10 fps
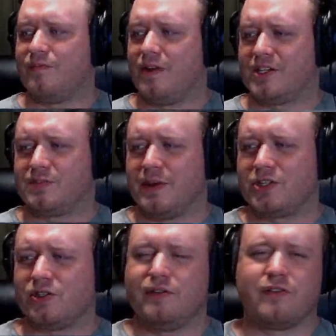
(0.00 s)

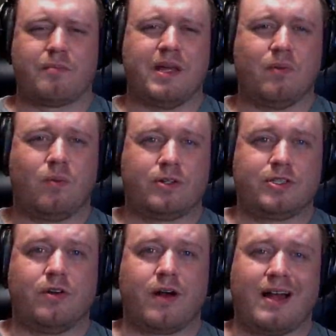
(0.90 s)
Especially for me to want to
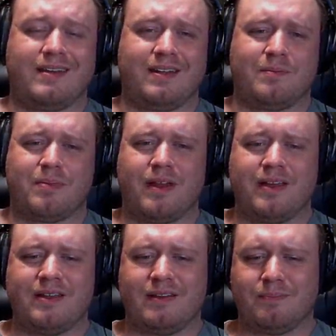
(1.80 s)
grind it and play
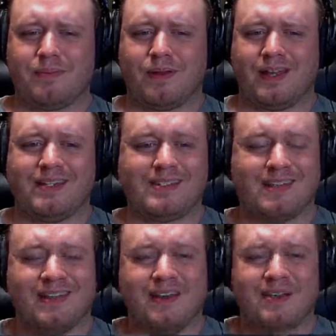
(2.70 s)
it.
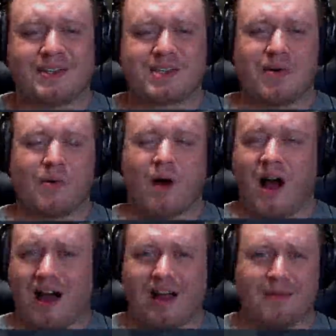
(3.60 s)
So
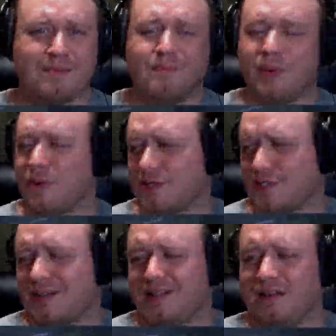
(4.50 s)
I'm
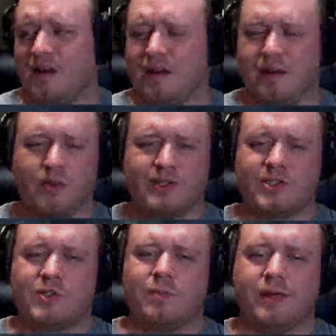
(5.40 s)
personally not going
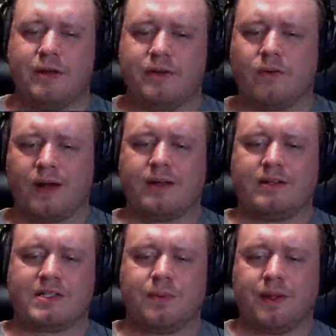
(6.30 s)
to be grinding
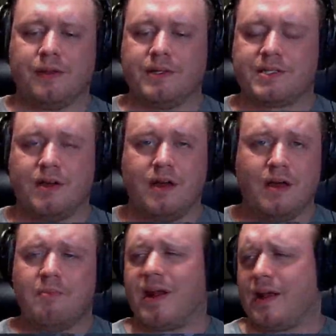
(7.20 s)
this playlist,
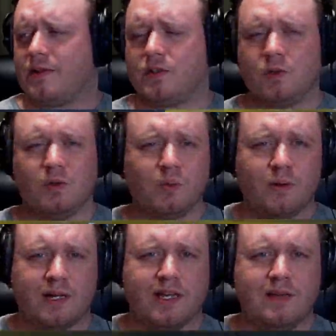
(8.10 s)
but I do want
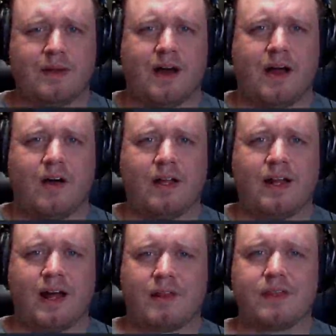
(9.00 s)
to keep an eye on it.
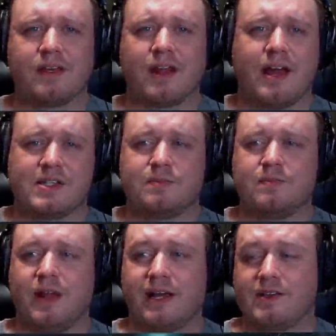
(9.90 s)
I think it has,
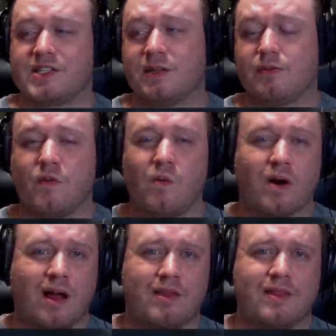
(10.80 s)
like I said before,
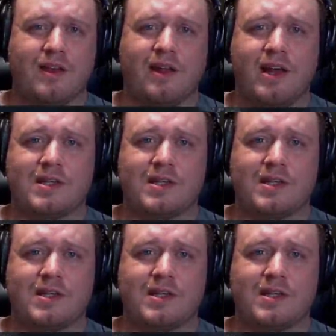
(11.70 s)
I think it has